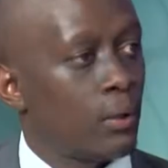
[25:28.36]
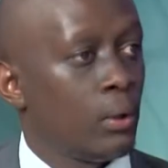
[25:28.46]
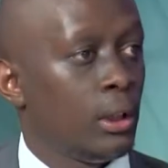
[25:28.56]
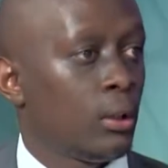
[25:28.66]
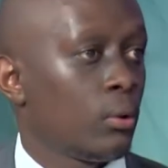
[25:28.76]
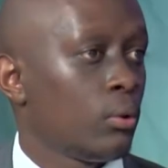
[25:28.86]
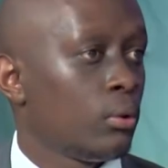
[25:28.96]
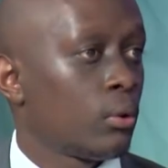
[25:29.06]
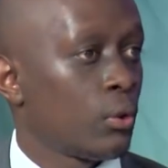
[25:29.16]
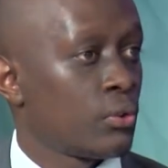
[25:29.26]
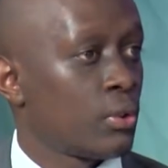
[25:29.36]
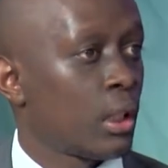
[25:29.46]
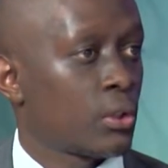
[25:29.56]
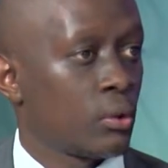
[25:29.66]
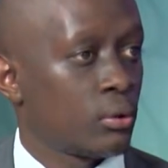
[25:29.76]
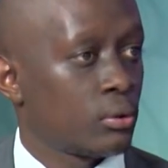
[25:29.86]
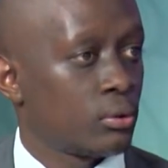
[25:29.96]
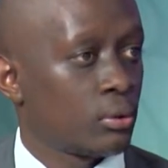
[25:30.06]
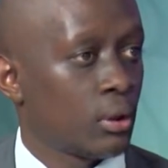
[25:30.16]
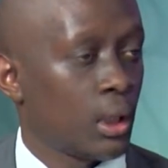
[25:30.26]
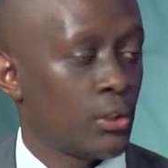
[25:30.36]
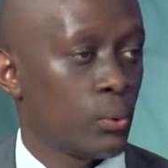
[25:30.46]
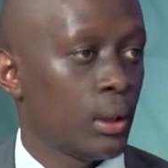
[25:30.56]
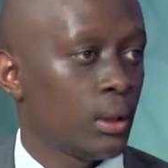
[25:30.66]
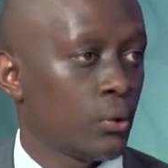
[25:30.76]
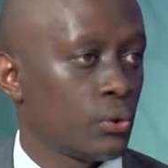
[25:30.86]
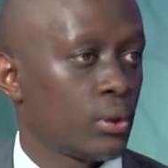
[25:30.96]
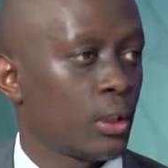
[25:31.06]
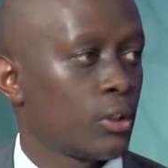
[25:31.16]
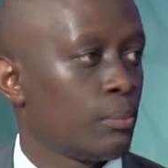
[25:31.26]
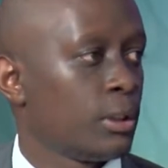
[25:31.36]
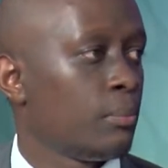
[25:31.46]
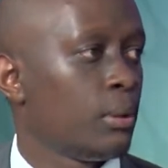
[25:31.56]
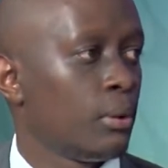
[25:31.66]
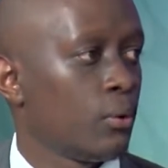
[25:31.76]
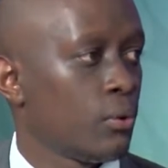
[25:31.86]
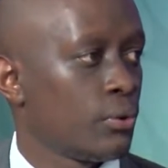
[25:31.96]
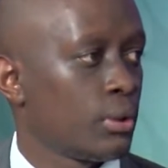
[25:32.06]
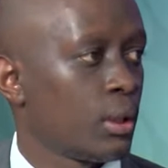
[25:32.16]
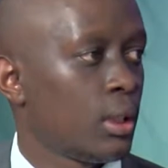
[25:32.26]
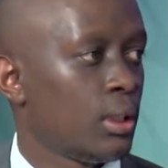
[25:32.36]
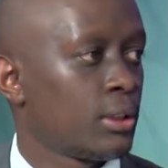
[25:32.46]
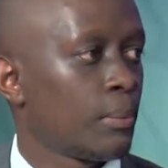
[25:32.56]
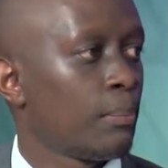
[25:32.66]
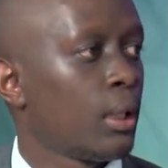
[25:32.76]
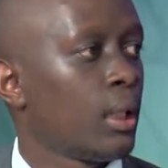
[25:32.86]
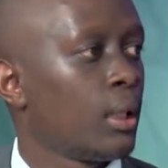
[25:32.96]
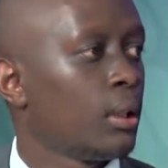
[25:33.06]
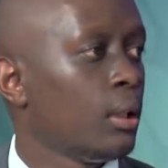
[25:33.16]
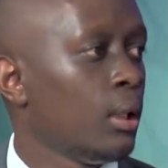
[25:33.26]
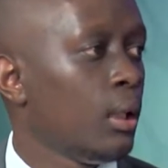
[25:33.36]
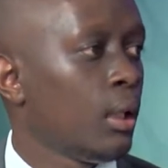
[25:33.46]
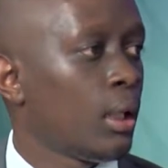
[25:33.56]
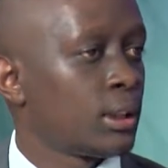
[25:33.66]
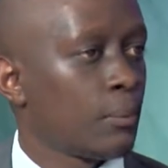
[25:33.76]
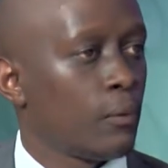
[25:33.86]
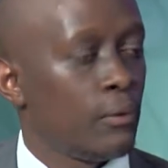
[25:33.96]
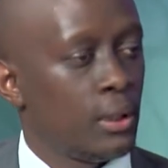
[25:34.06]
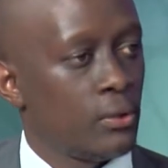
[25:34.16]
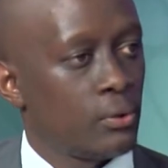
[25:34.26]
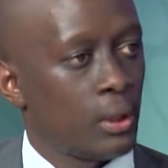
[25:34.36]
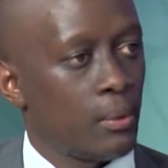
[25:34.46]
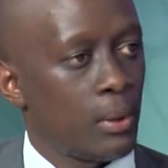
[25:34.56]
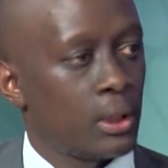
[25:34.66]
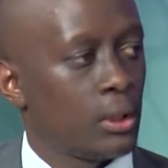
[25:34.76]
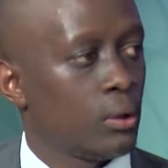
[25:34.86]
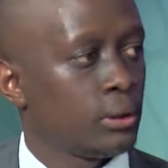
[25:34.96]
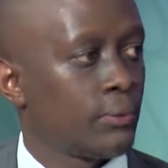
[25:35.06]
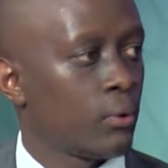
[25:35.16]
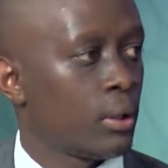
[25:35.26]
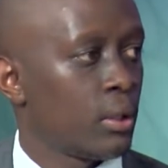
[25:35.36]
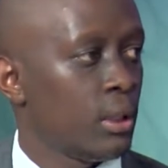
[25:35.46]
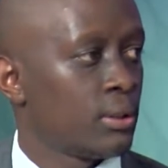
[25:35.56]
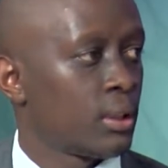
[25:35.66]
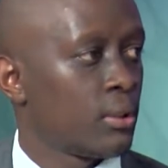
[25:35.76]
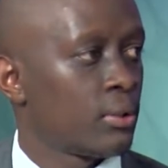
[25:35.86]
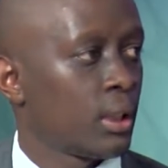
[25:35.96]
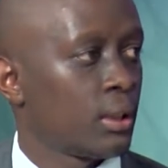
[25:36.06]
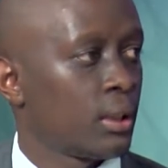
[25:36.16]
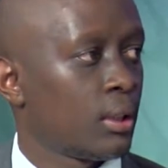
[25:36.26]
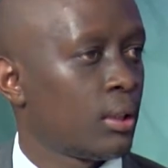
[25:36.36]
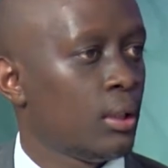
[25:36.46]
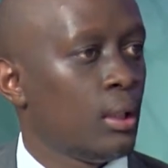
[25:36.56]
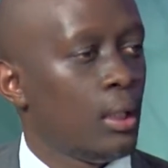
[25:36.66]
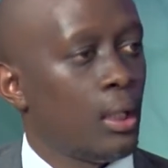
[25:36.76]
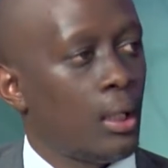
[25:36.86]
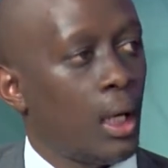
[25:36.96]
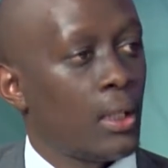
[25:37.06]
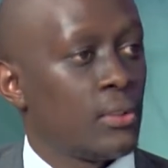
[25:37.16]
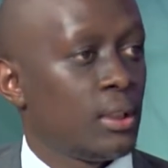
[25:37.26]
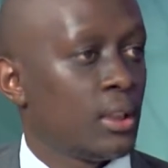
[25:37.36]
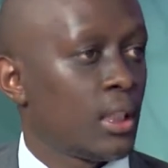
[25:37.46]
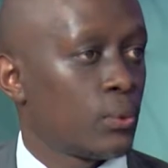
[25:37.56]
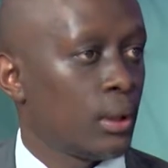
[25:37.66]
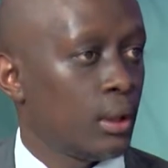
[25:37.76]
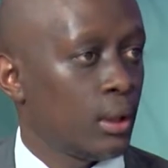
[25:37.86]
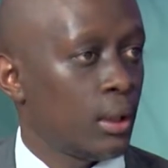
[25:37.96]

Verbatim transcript: will include construction mm -hmm. as well. Construction simply because the supply uh, some of these uh, materials for the real estate sector. Uh, ICT as well,